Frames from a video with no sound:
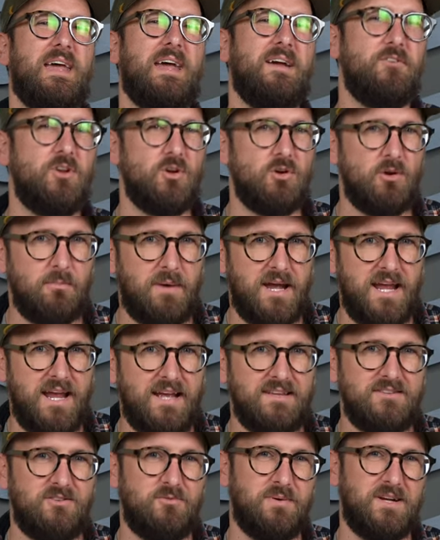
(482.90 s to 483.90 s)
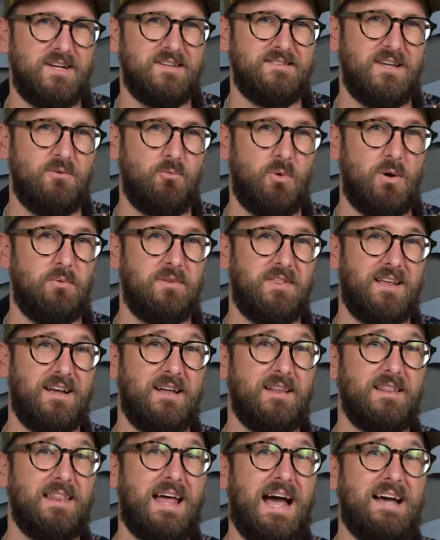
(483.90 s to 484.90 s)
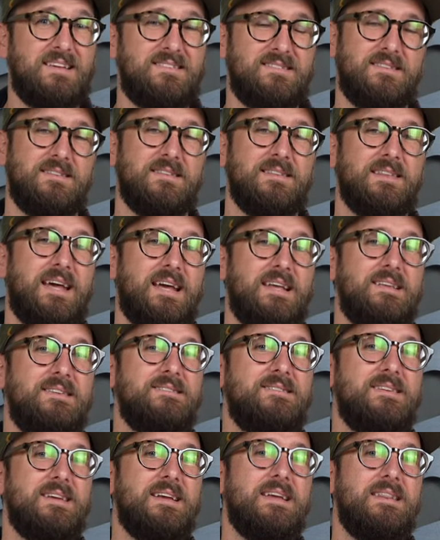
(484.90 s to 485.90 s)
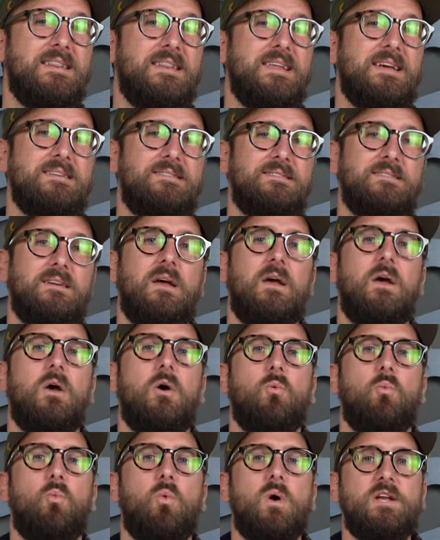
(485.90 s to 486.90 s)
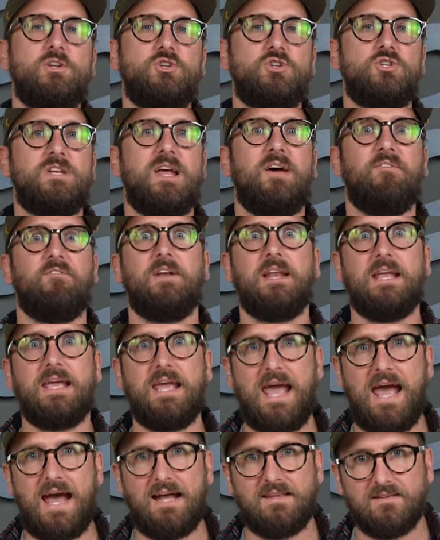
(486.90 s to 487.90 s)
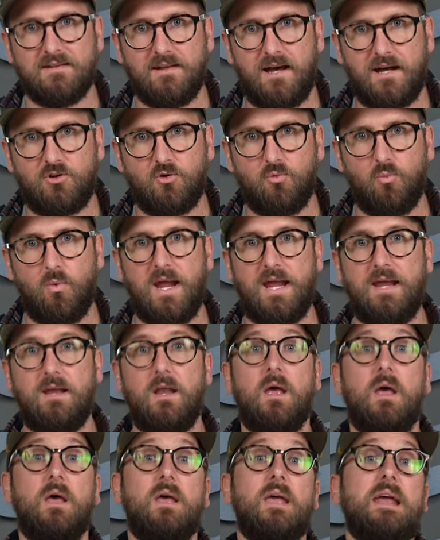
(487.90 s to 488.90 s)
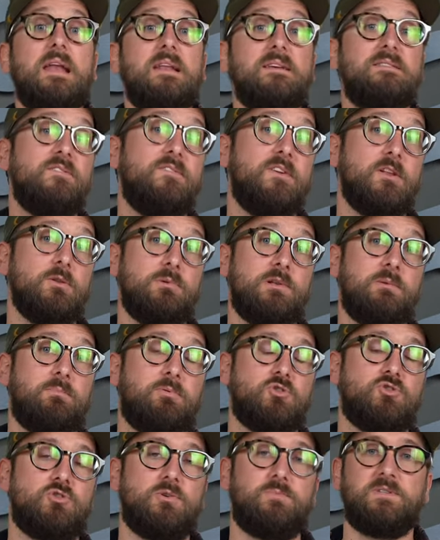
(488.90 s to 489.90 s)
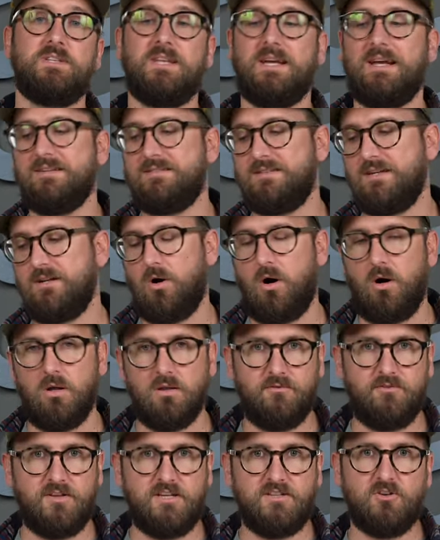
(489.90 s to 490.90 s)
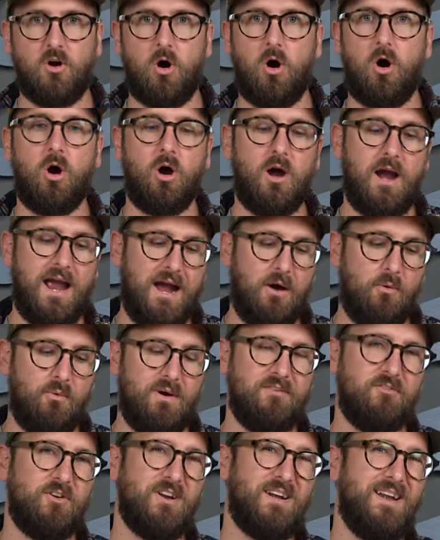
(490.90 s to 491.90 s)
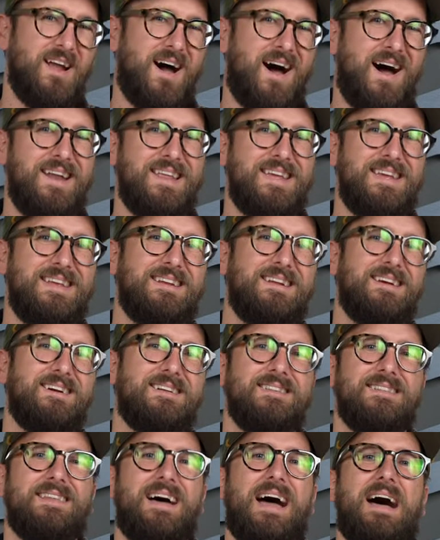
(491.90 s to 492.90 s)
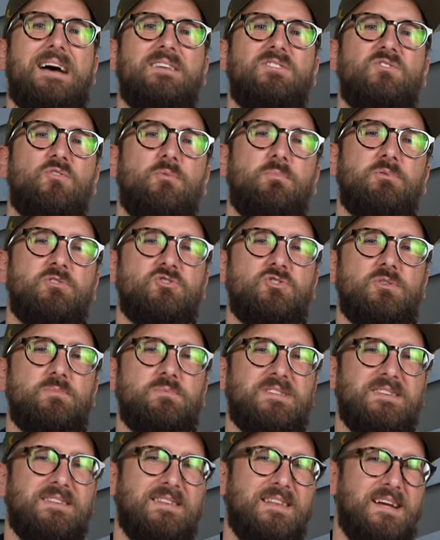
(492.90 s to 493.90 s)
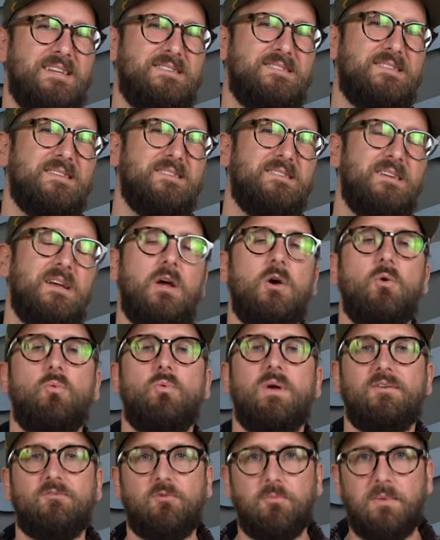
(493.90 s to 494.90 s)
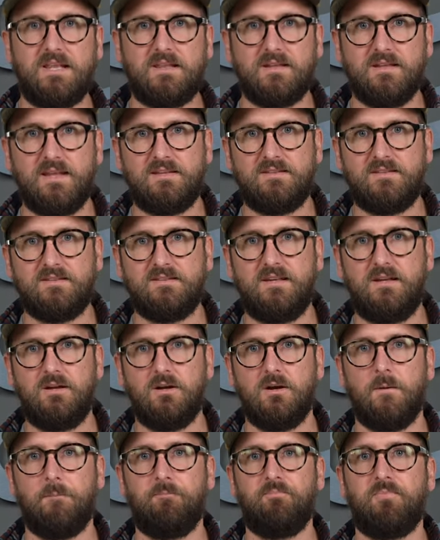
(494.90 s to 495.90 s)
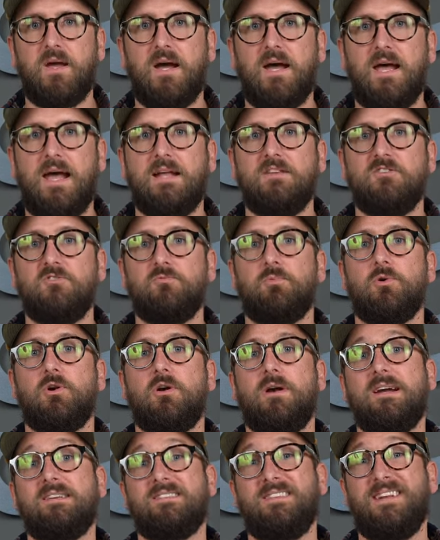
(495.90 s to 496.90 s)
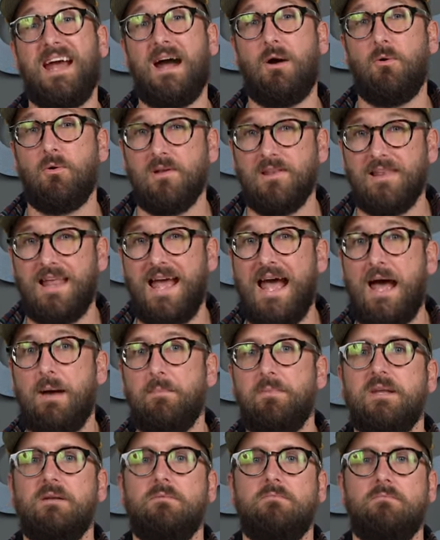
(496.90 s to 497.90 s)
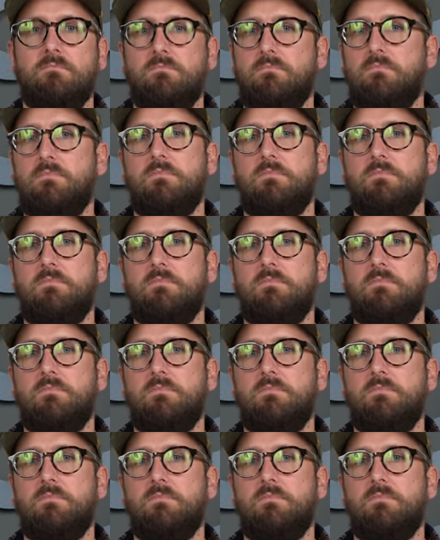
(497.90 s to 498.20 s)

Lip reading: heavier in my hands is because they went with a glass lens in this, which definitely adds a lot to weight. It is available in prescription. Like I said, all of these are, however, not in glass for prescription lenses. We have to make the lenses here at SportRx in our lab, and